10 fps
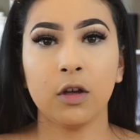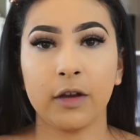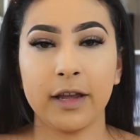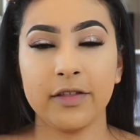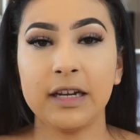
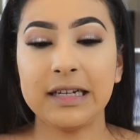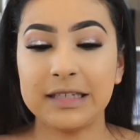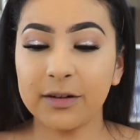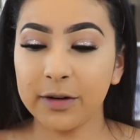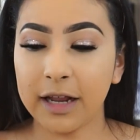Okay, and then I
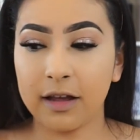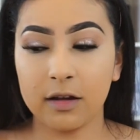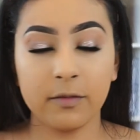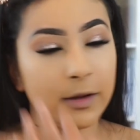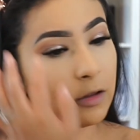did run out
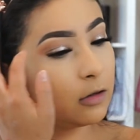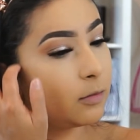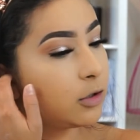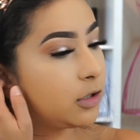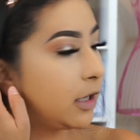of my Laura
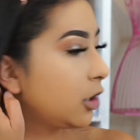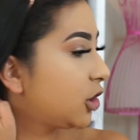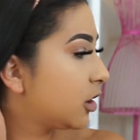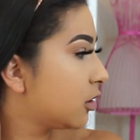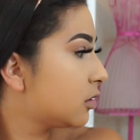Mercier Air
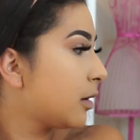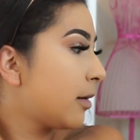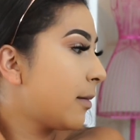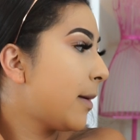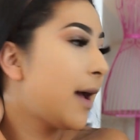Translucent
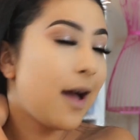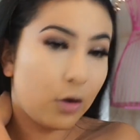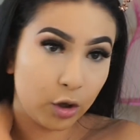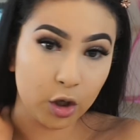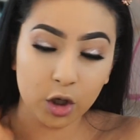
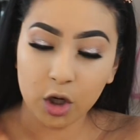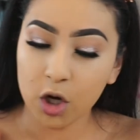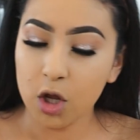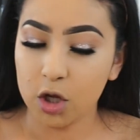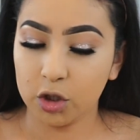powder,
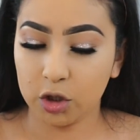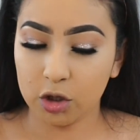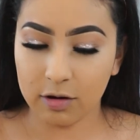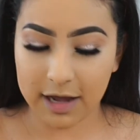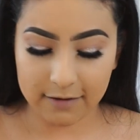
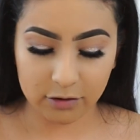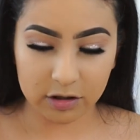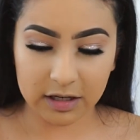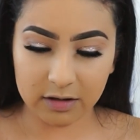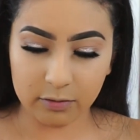so I have
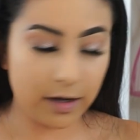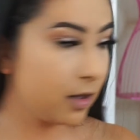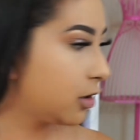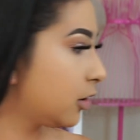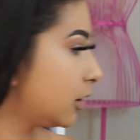just like a
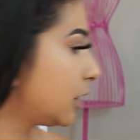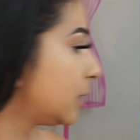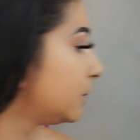regular,